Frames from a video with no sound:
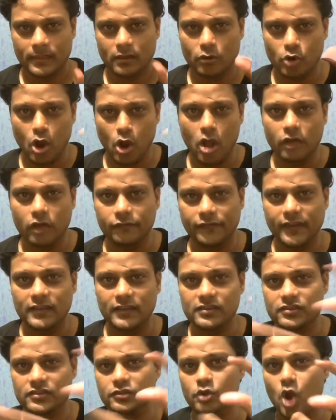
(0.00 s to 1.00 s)
Wrong
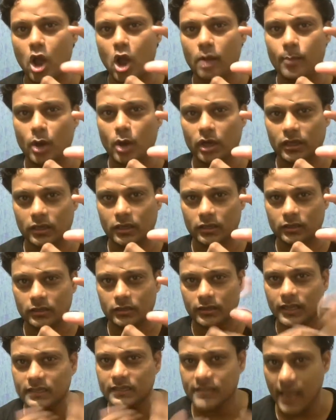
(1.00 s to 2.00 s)
face, wrong body.
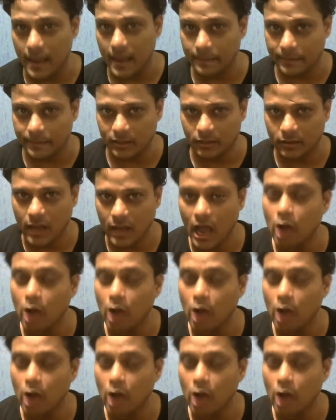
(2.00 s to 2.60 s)
That's happened.